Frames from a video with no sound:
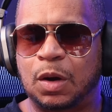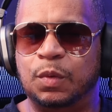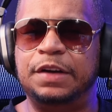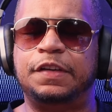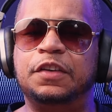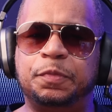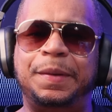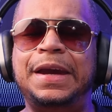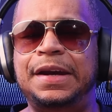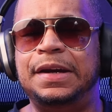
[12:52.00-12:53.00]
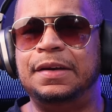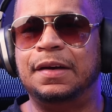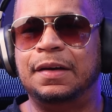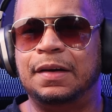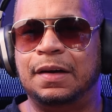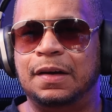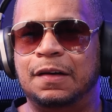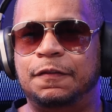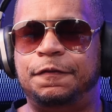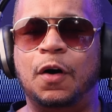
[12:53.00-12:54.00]
when you say speed,
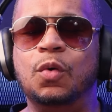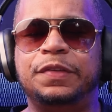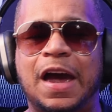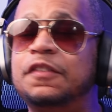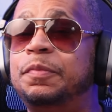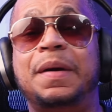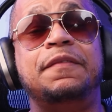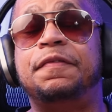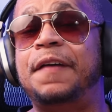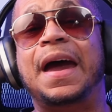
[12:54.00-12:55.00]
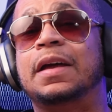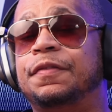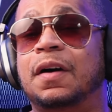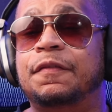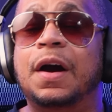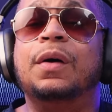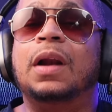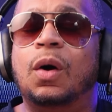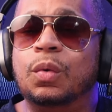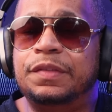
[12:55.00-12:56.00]
phones have been fast for a very
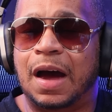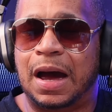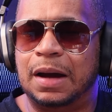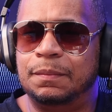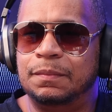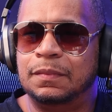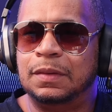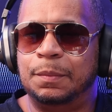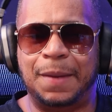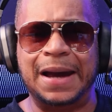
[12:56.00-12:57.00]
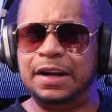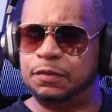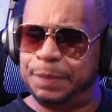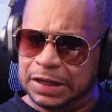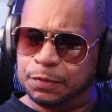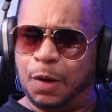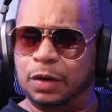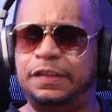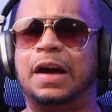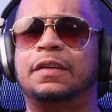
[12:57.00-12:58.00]
long time. Minus
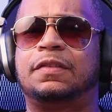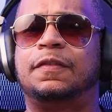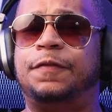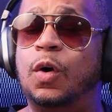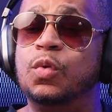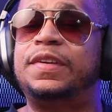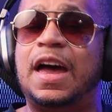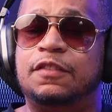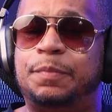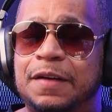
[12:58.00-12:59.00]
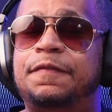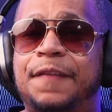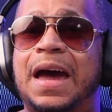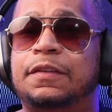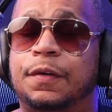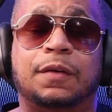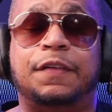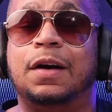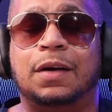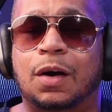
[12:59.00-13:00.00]
benchmark tests, phones have been fast for a very